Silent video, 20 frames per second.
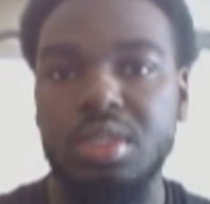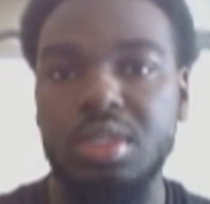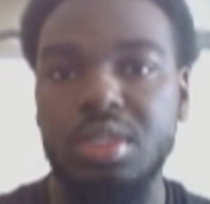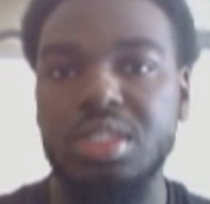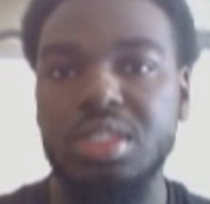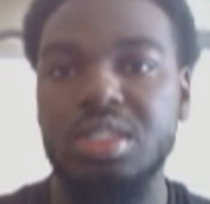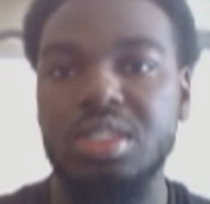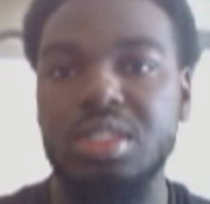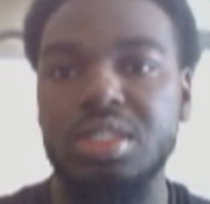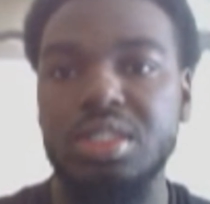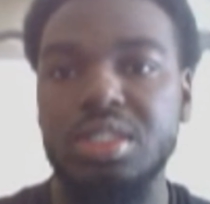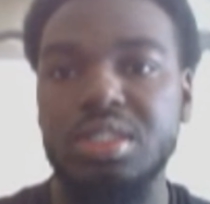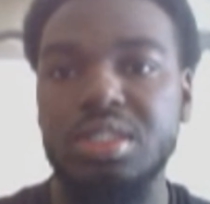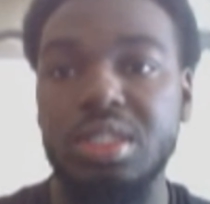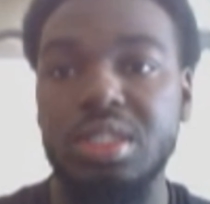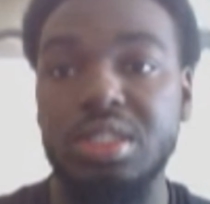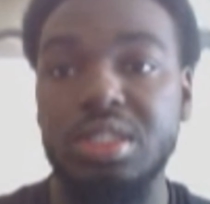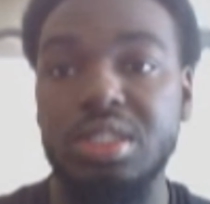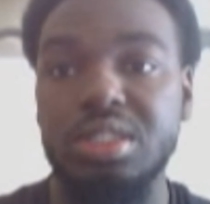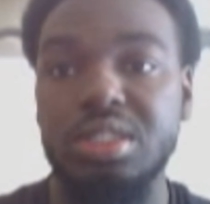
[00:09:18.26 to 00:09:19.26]
that
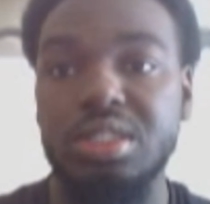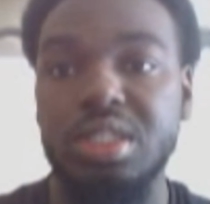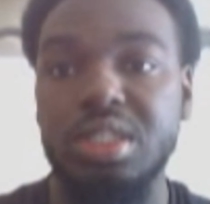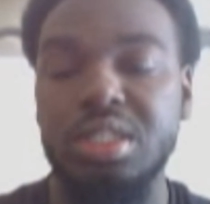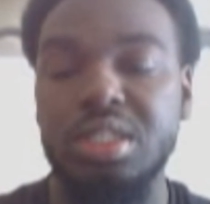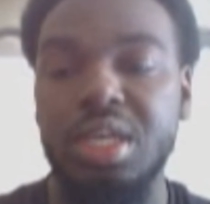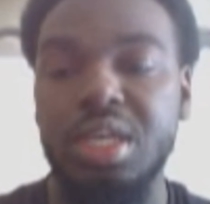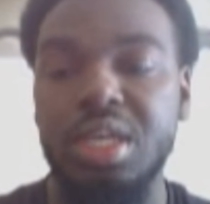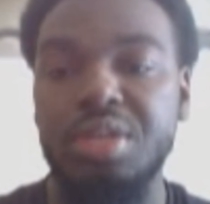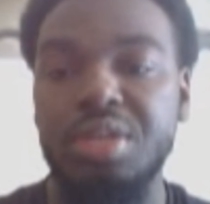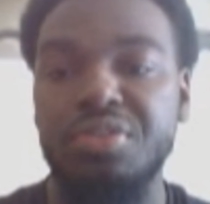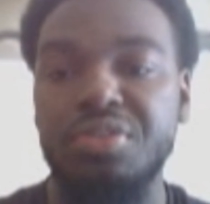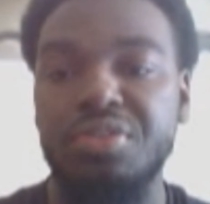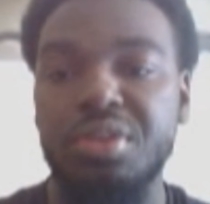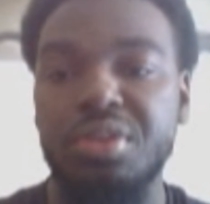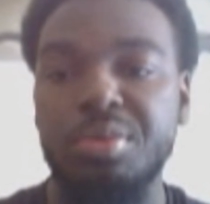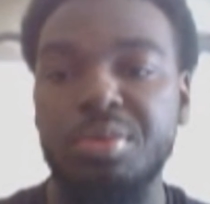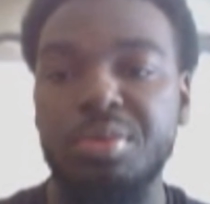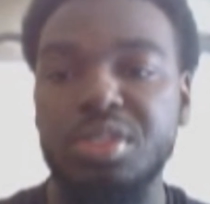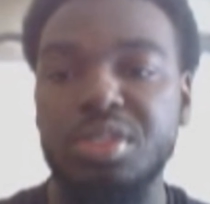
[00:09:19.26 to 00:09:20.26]
stuck together
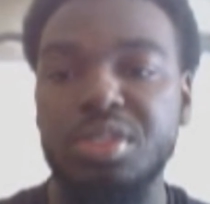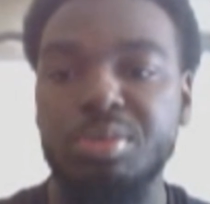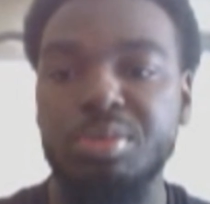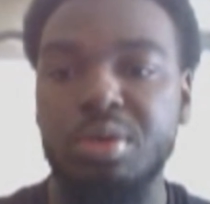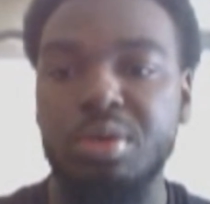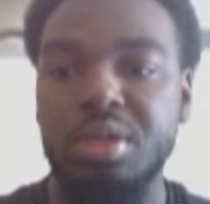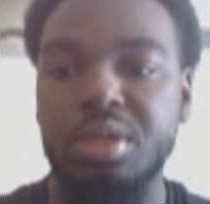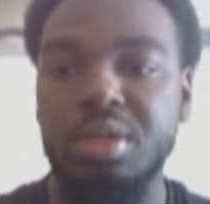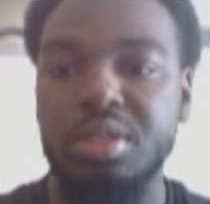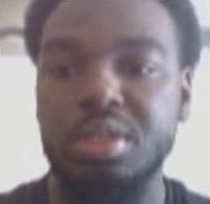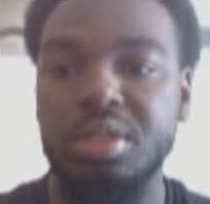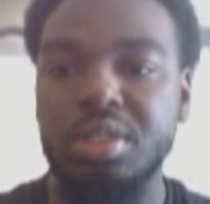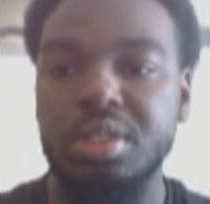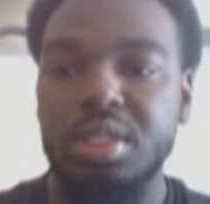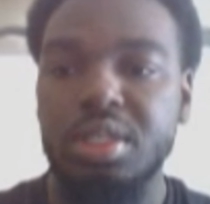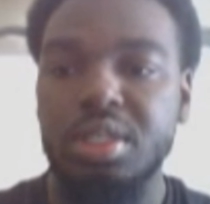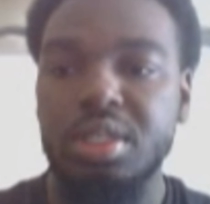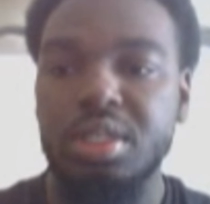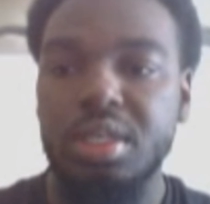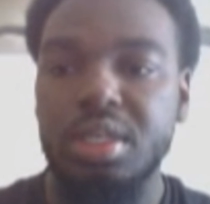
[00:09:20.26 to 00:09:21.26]
for the most part,
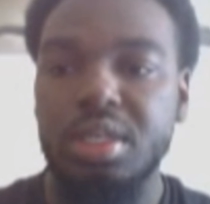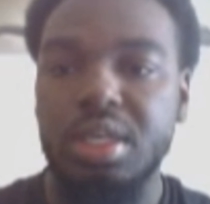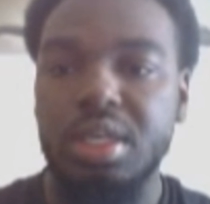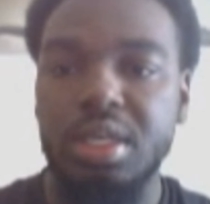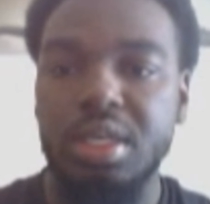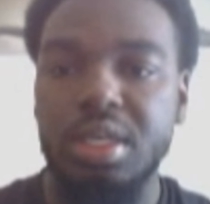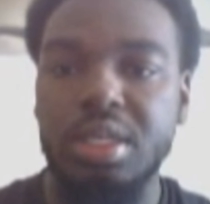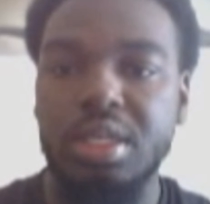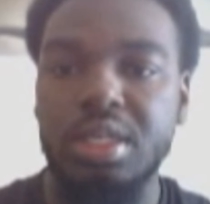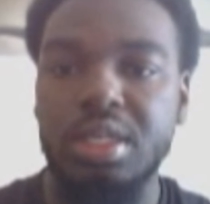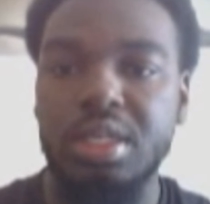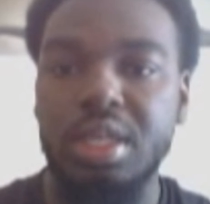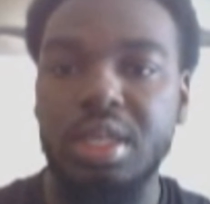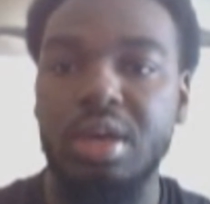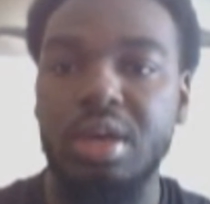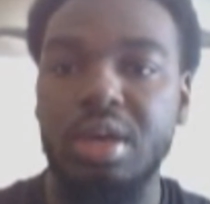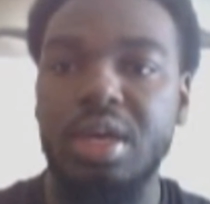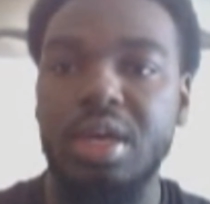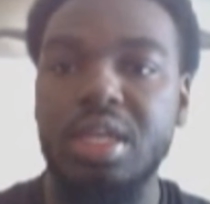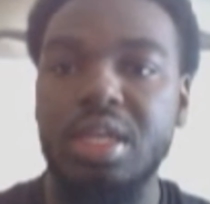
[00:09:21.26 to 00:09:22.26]
and they
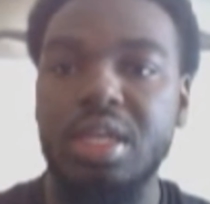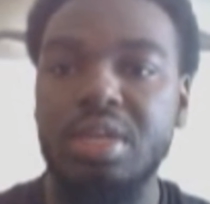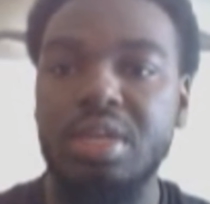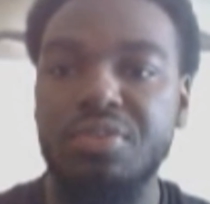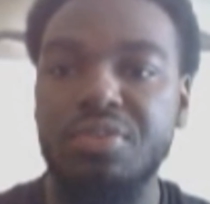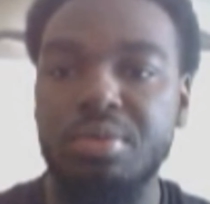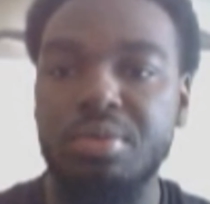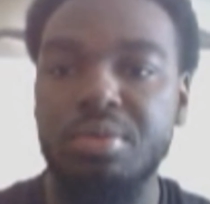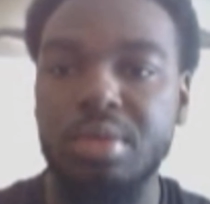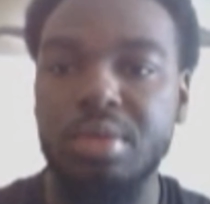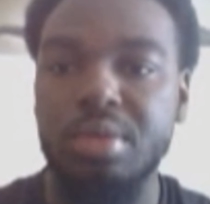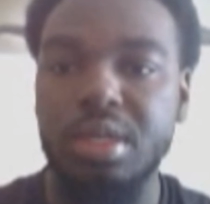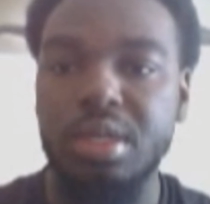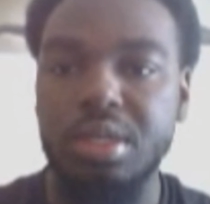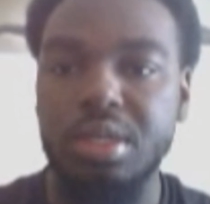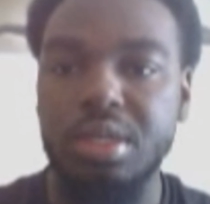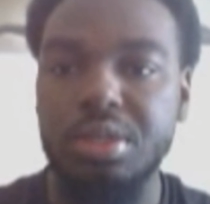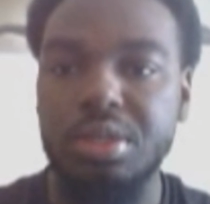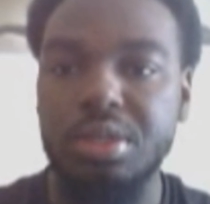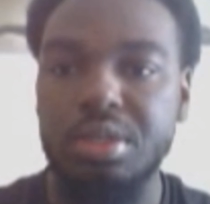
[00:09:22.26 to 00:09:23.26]
all had love for one
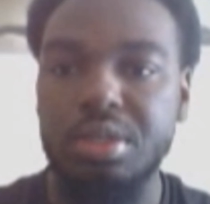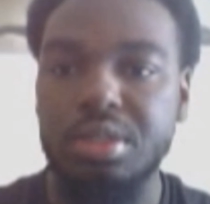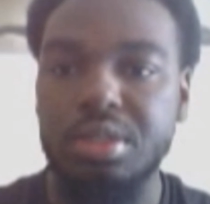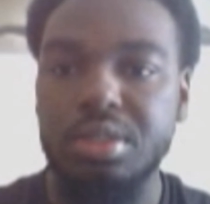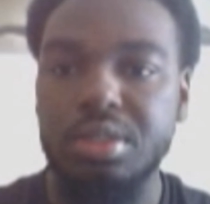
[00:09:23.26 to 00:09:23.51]
another.